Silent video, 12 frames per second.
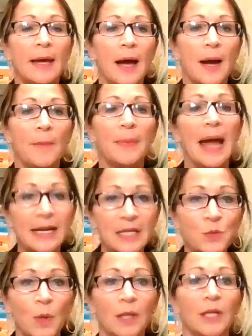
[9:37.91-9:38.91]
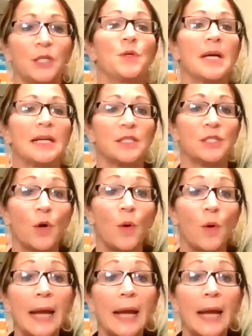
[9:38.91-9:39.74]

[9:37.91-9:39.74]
But I just want to let you guys know